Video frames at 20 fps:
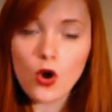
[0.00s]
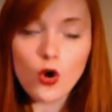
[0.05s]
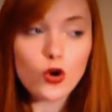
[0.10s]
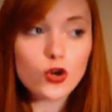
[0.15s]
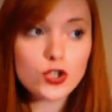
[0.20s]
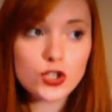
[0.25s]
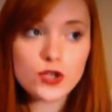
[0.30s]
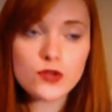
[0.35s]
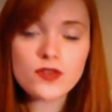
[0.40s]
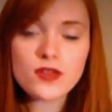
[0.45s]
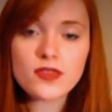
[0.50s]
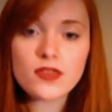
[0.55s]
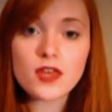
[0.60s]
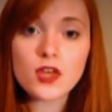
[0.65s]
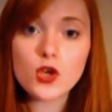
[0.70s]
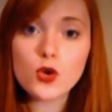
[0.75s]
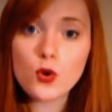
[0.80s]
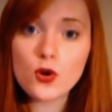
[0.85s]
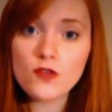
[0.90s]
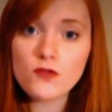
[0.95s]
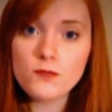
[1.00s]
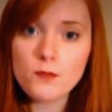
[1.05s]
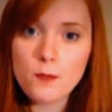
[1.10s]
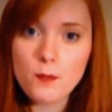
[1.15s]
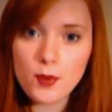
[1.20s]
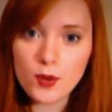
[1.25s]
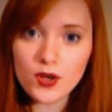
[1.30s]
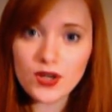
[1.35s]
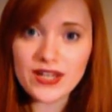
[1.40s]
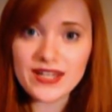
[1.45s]
or do you think that you have
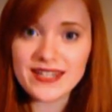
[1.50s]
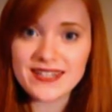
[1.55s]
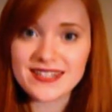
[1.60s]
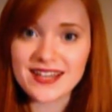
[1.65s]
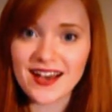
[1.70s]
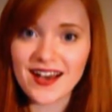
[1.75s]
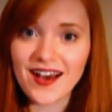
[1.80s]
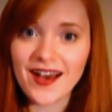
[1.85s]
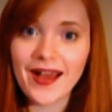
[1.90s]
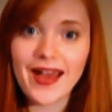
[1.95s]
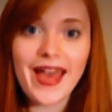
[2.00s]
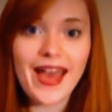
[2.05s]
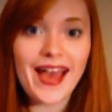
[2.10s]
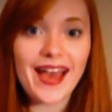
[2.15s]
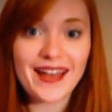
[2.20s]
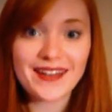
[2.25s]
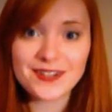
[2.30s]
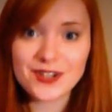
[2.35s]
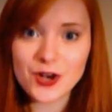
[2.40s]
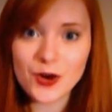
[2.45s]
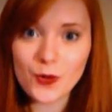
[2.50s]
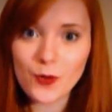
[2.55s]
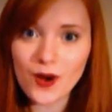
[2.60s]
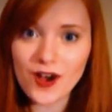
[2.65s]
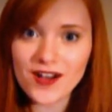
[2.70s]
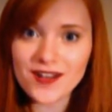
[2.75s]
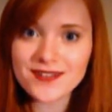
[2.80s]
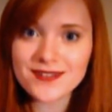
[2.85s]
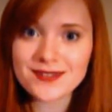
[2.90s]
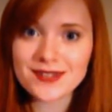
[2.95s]
bullied her and
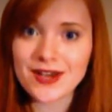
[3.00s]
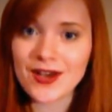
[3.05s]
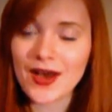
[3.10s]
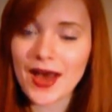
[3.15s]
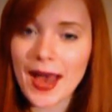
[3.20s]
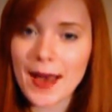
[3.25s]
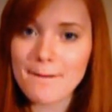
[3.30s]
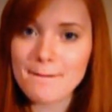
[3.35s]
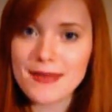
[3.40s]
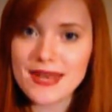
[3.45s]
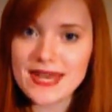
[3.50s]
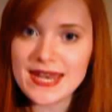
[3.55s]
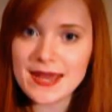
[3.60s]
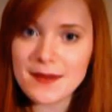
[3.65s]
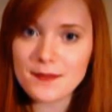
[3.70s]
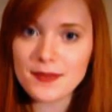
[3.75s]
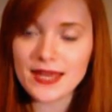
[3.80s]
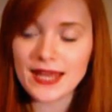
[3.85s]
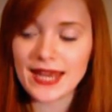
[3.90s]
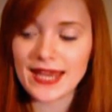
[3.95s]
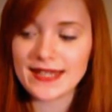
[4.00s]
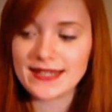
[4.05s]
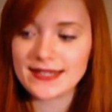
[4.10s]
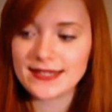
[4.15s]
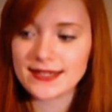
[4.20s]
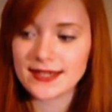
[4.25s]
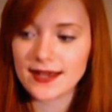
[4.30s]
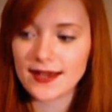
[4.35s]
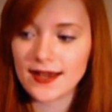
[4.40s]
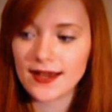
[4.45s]
coerced her and
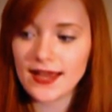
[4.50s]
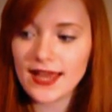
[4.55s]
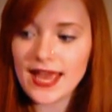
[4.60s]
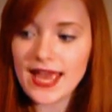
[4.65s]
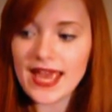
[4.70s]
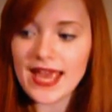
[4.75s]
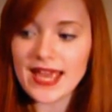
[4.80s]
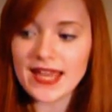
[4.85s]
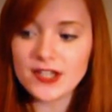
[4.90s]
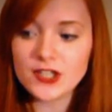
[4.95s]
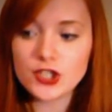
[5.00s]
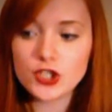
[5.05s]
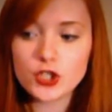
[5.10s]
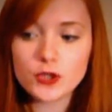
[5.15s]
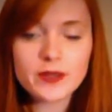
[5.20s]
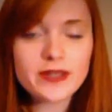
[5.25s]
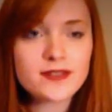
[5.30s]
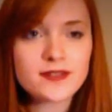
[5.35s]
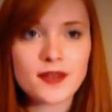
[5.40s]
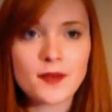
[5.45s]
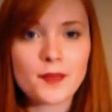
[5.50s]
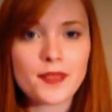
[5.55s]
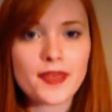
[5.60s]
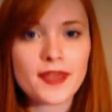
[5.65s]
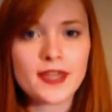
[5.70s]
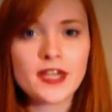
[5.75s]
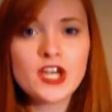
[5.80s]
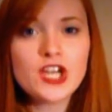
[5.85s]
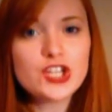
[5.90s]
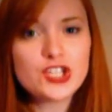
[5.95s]
manipulated her into doing
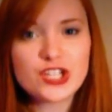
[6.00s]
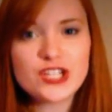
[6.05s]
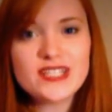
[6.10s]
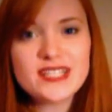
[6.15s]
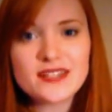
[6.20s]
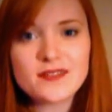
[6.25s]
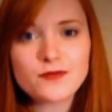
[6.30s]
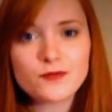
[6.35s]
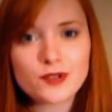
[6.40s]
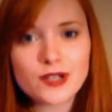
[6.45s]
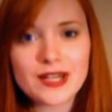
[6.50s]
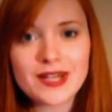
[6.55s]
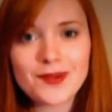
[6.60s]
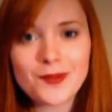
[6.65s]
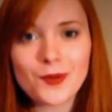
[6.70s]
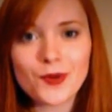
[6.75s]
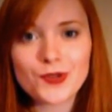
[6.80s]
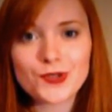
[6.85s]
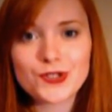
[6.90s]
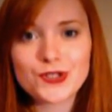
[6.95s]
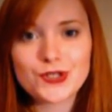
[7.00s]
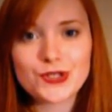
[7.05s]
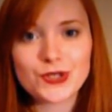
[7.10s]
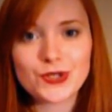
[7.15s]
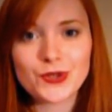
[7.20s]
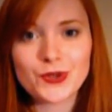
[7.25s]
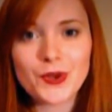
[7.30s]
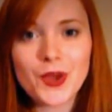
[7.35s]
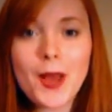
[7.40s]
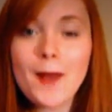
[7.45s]
something she didn't really want to
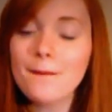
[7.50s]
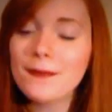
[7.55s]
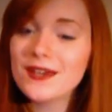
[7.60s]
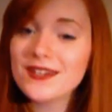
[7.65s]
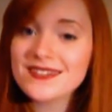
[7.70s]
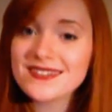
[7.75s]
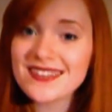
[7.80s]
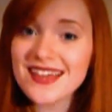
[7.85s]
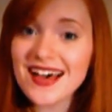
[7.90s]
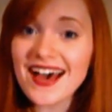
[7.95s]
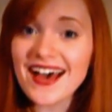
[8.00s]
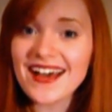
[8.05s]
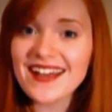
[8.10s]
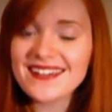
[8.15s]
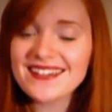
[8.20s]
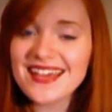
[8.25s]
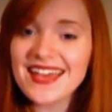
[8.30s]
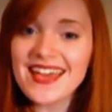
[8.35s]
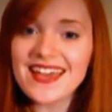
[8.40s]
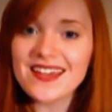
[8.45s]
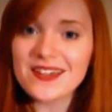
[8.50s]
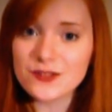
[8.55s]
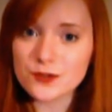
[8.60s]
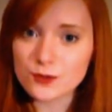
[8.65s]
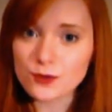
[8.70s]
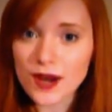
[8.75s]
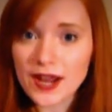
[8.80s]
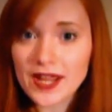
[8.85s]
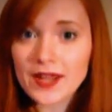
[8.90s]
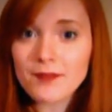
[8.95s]
do? Because that
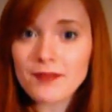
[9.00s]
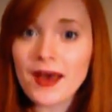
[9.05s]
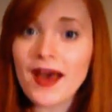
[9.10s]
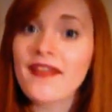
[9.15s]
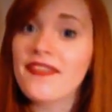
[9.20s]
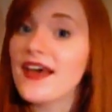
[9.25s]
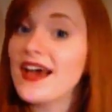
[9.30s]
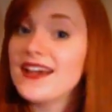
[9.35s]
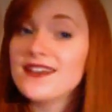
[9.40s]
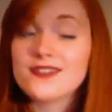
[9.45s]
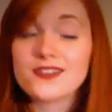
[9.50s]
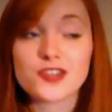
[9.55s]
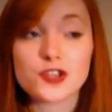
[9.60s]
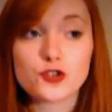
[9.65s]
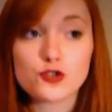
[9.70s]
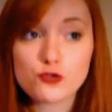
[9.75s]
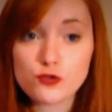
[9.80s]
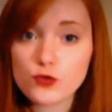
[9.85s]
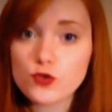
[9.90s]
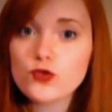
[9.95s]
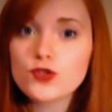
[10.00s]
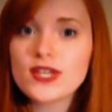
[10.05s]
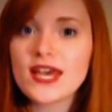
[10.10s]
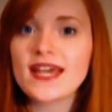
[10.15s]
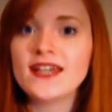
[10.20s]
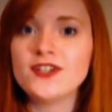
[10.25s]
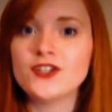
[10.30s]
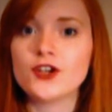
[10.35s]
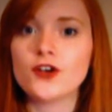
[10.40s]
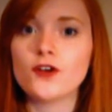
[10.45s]
is rape, and that is the true
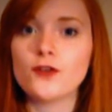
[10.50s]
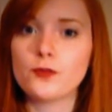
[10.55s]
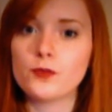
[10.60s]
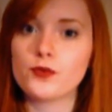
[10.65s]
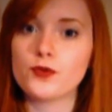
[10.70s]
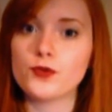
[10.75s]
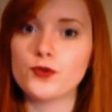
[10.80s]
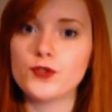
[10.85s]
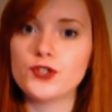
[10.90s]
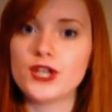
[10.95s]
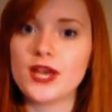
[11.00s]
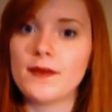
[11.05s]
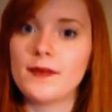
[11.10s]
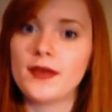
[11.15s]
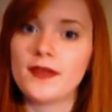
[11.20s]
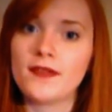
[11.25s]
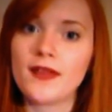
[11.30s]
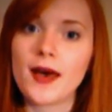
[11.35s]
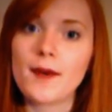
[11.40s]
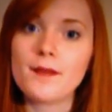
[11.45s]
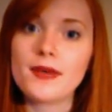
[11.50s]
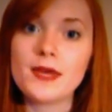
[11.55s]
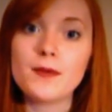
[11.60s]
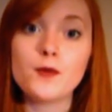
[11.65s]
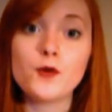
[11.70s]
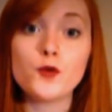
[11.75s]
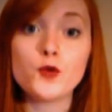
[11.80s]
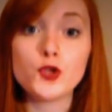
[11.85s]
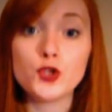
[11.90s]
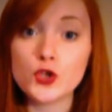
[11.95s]
danger of prude shaming that
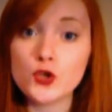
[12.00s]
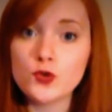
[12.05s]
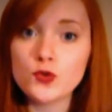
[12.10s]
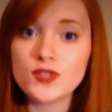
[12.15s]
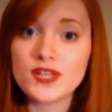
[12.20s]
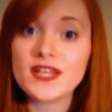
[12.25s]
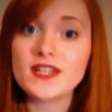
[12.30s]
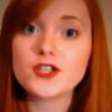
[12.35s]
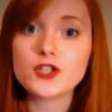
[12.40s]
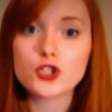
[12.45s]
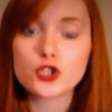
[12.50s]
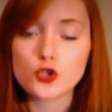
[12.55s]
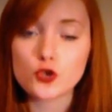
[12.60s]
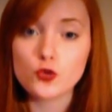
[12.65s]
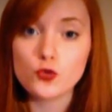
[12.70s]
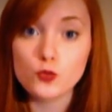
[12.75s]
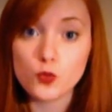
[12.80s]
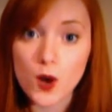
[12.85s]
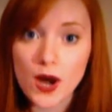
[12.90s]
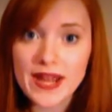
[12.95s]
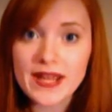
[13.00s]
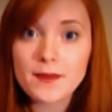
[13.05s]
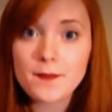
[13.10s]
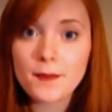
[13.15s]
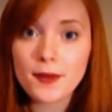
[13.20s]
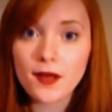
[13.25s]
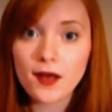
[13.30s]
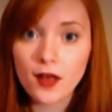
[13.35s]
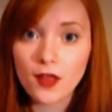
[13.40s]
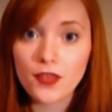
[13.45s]
people use it to
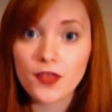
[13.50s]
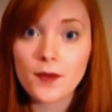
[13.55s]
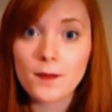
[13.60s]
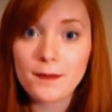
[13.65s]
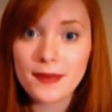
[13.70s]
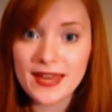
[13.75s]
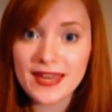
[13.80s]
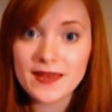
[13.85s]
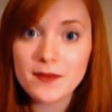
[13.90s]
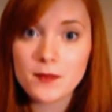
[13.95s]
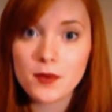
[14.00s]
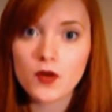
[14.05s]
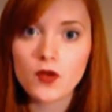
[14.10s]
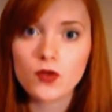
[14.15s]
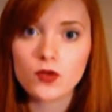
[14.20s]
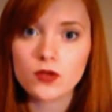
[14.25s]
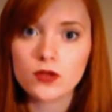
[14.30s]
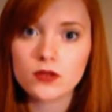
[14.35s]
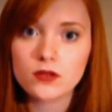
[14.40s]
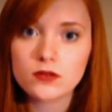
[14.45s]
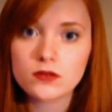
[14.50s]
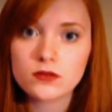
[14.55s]
rape other people.